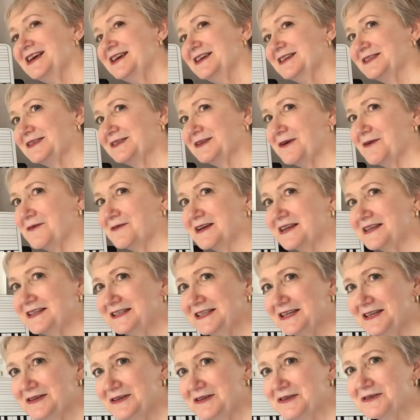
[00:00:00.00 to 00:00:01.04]
So
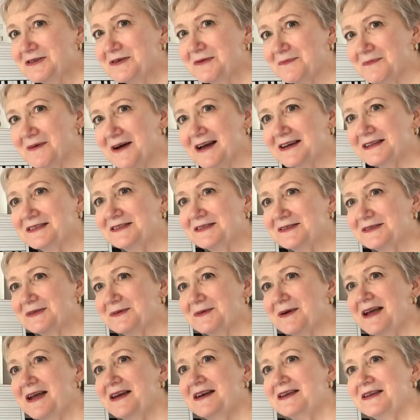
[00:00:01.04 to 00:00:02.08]
continue to practice
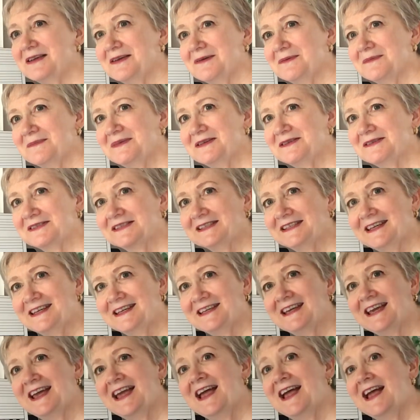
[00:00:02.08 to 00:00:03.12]
writing your
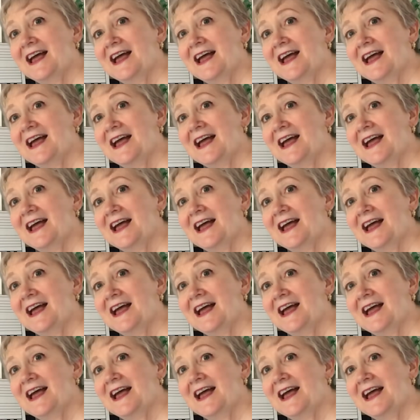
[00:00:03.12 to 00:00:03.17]
music